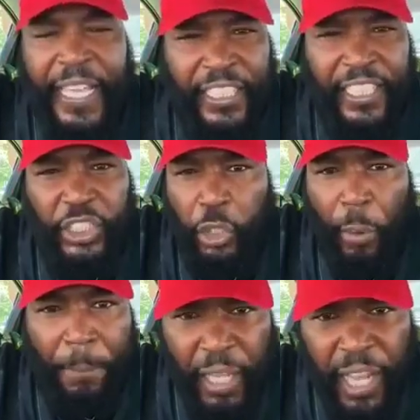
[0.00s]
because it is
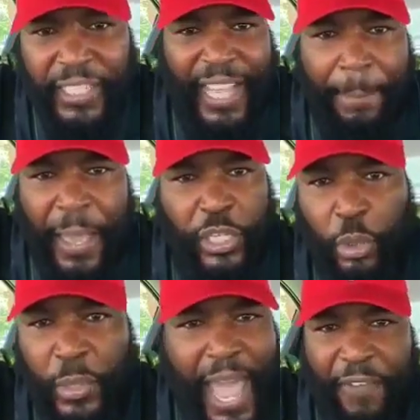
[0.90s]
your blood that
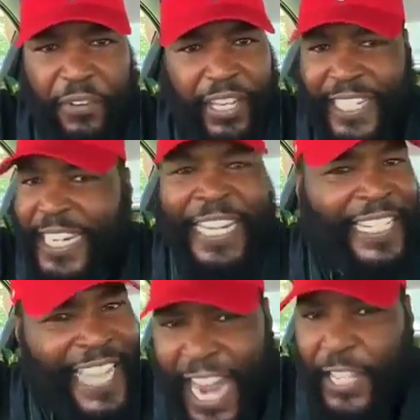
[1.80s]
makes you an African,
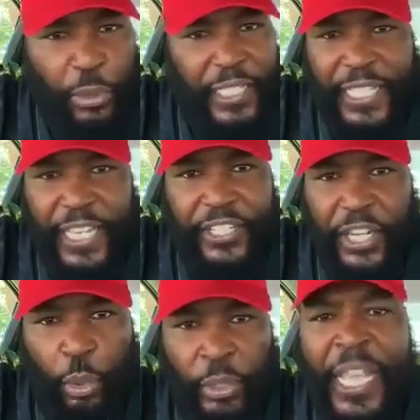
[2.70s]
not your skin
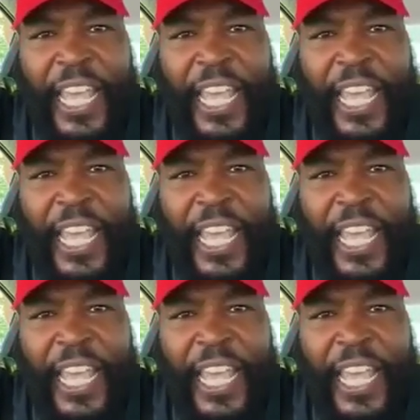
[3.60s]
tone.